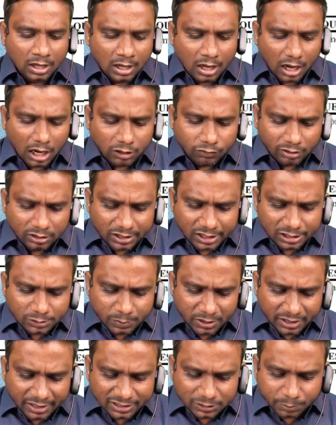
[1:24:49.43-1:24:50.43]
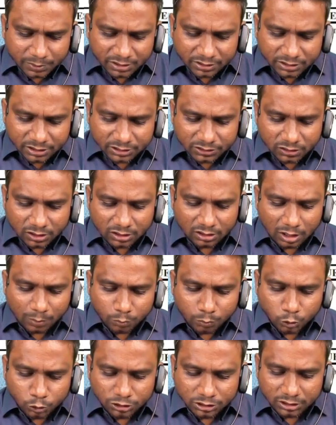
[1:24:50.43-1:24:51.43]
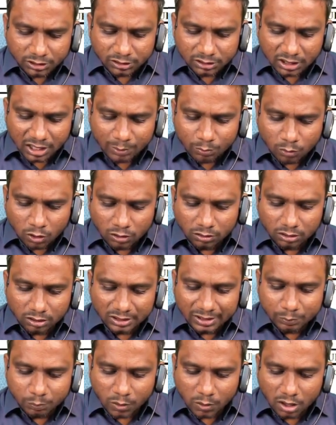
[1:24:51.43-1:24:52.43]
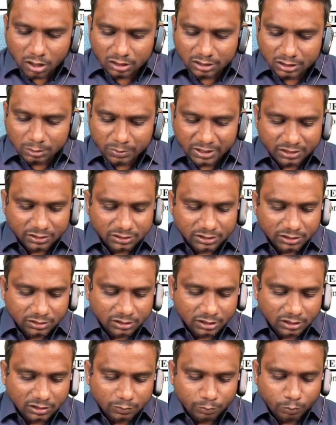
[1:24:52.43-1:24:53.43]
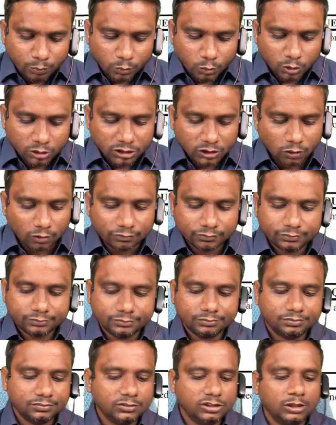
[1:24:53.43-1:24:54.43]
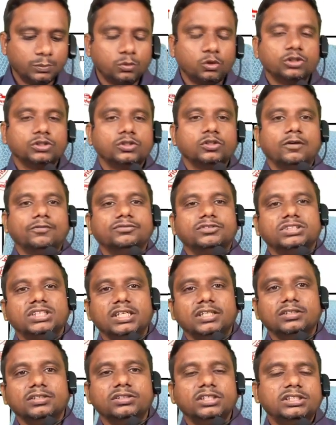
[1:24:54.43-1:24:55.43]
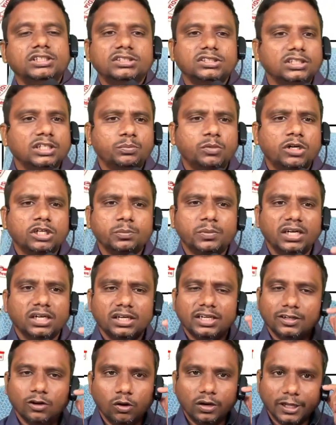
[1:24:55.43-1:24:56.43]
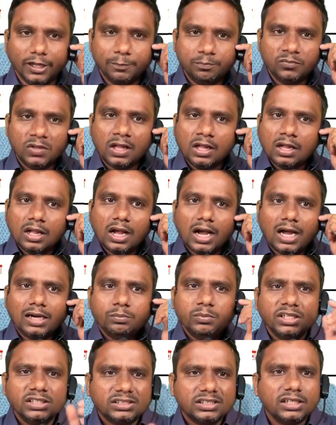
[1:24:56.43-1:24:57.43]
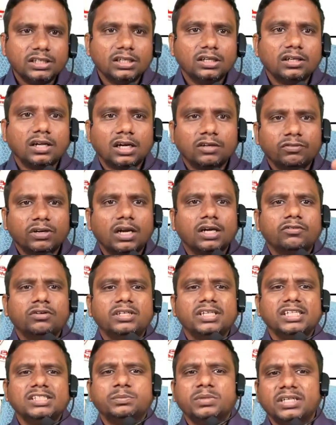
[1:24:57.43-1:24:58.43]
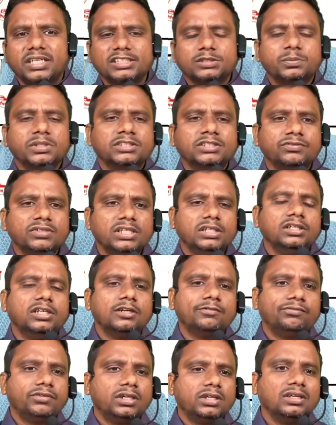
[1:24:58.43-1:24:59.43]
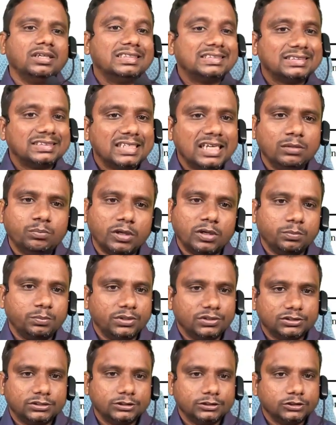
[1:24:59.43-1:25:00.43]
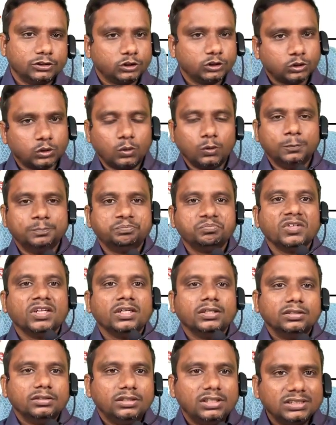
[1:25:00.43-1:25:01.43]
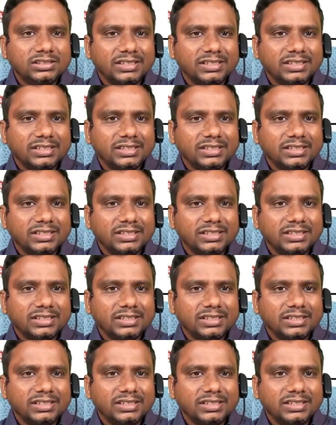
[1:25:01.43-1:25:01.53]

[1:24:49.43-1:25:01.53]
Advertisement expenses are apportioned among departments in the portion of. See, this is departmental accounting. Advertisement expense incur for sale purpose. So, this